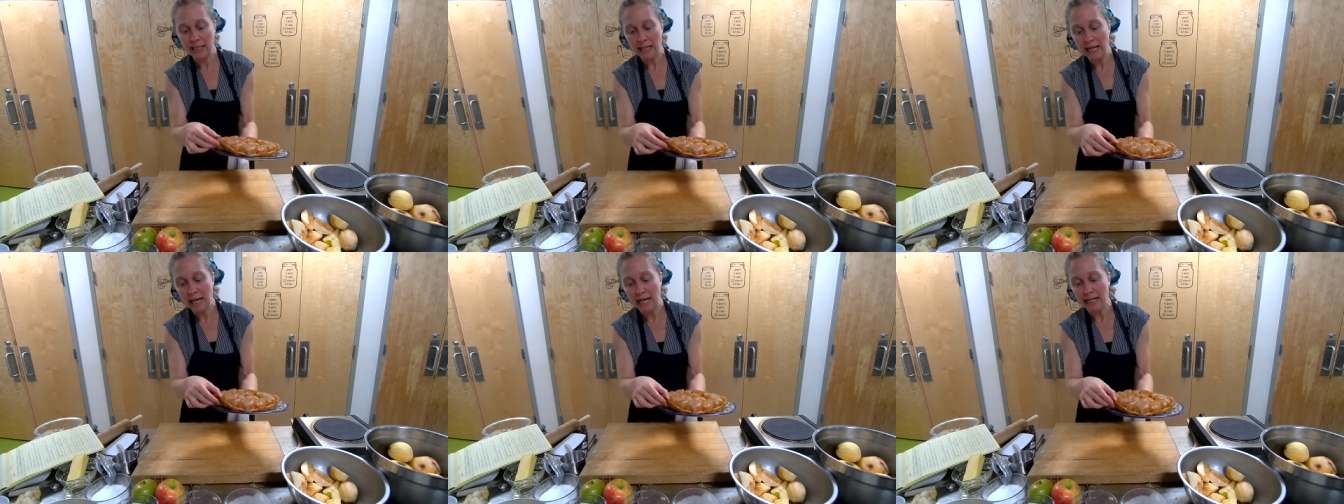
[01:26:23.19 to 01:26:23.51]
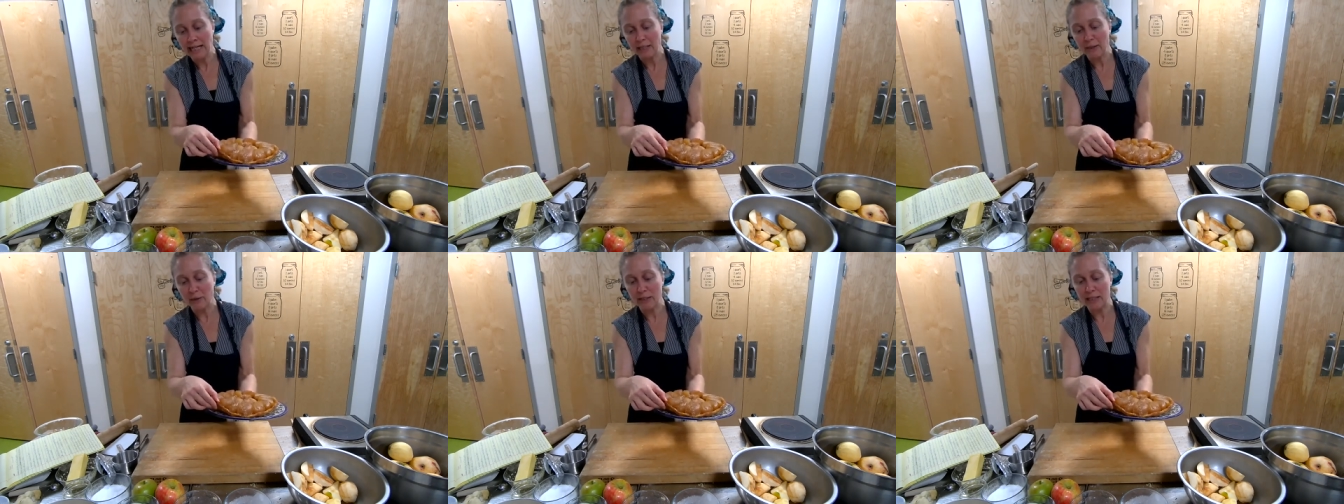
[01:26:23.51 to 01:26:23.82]

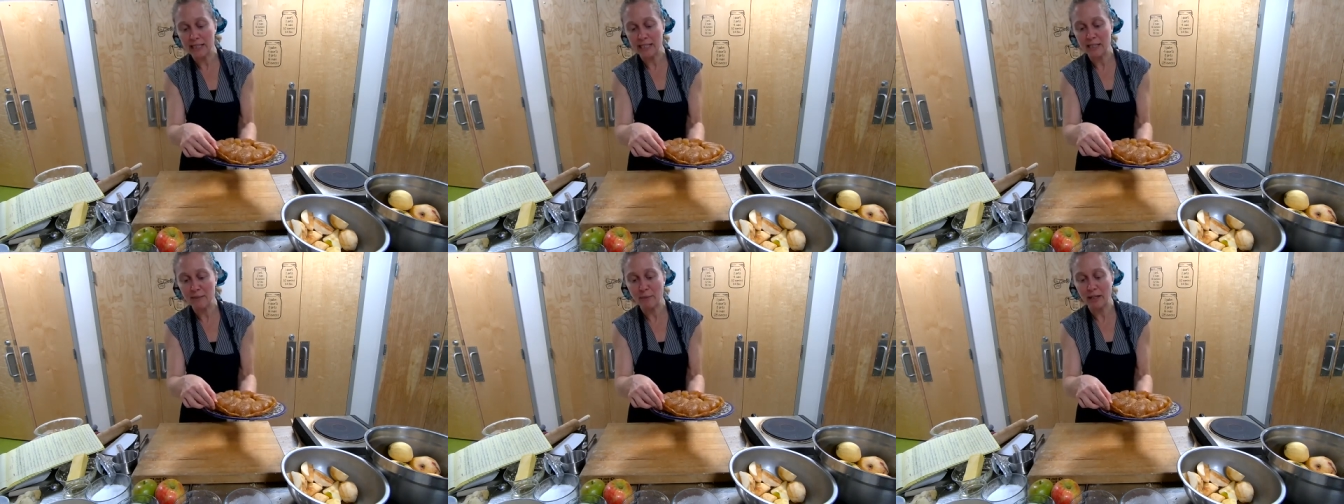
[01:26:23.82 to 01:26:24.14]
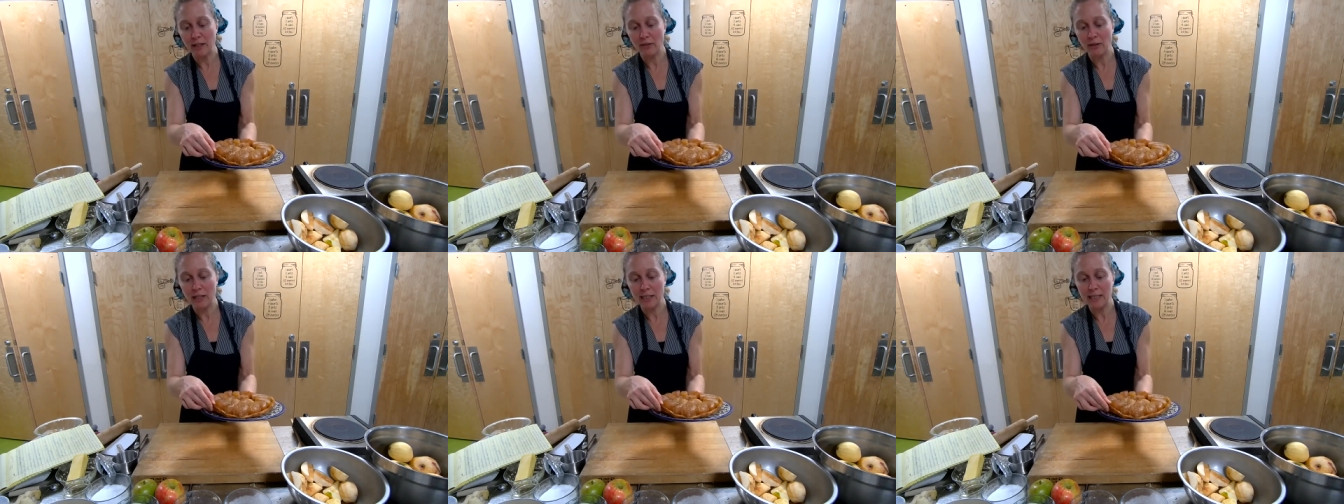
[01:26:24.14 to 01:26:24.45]
and you can see my
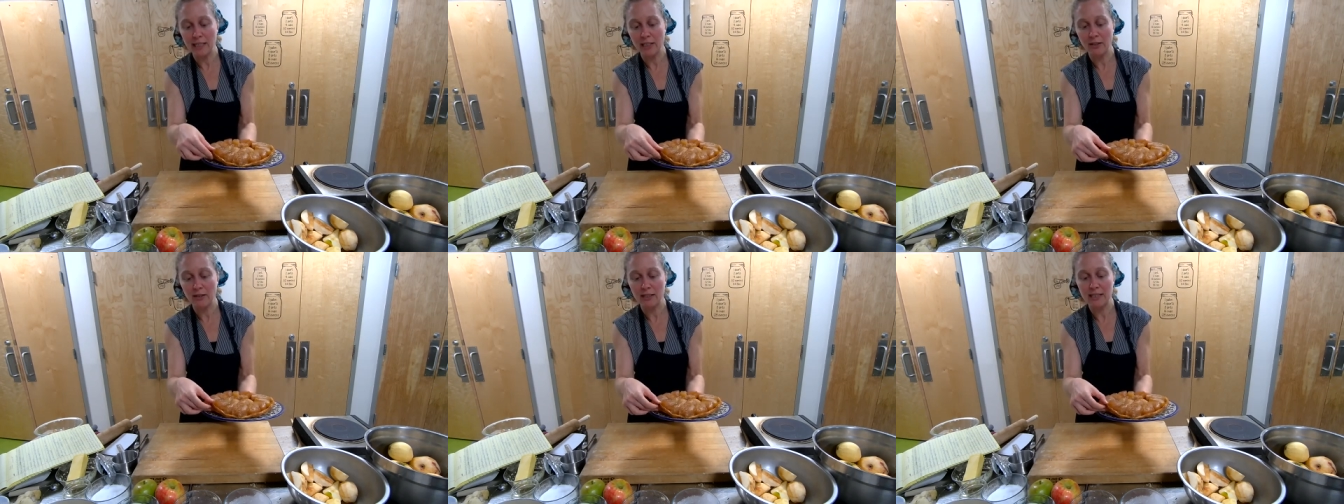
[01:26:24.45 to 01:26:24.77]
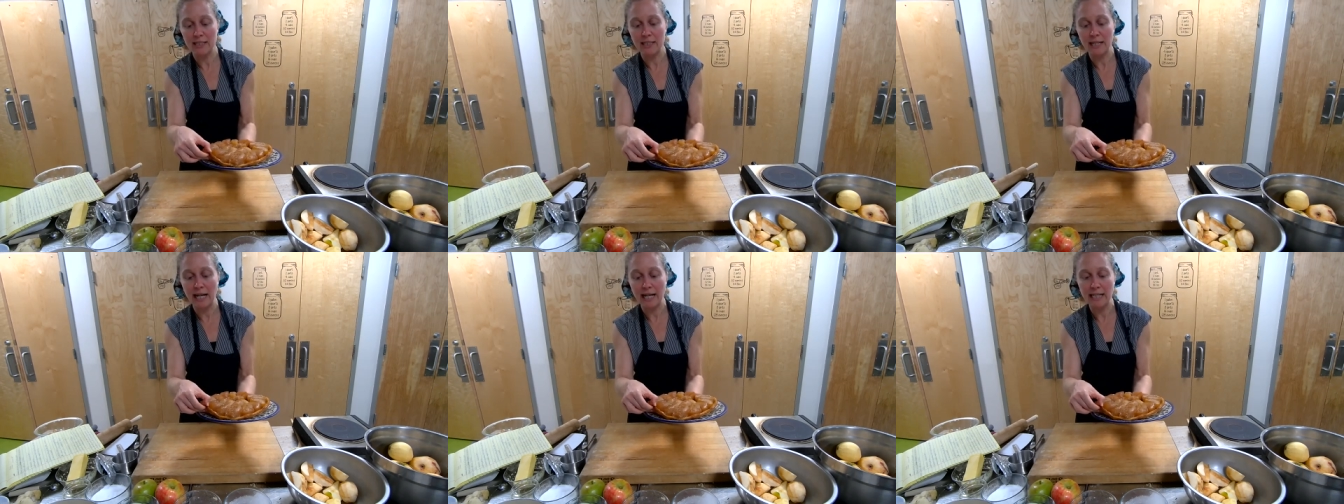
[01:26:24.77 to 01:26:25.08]
crust here is
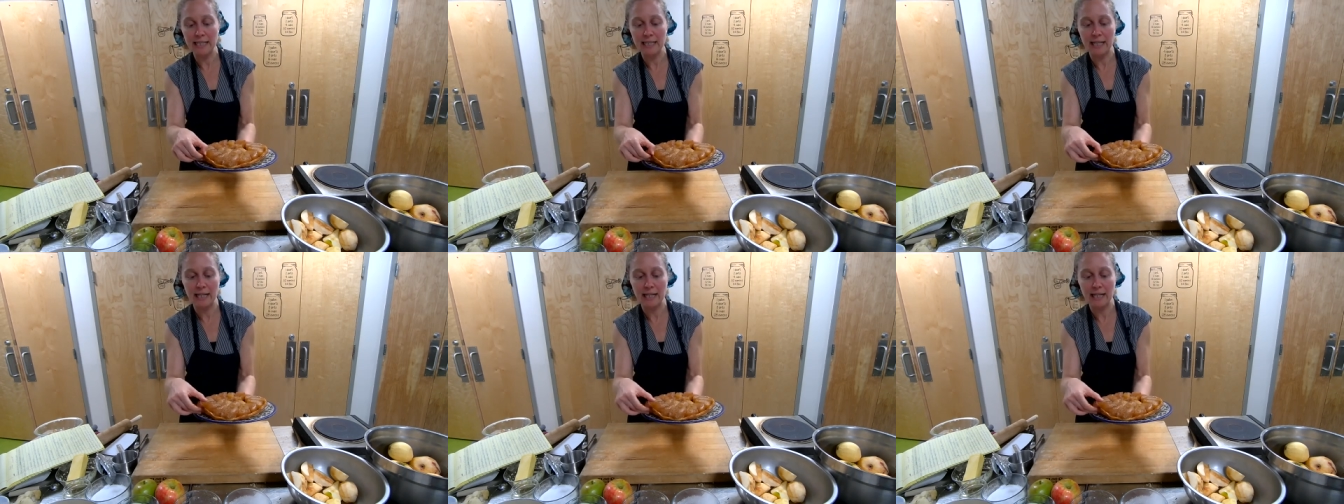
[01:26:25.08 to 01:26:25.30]
nice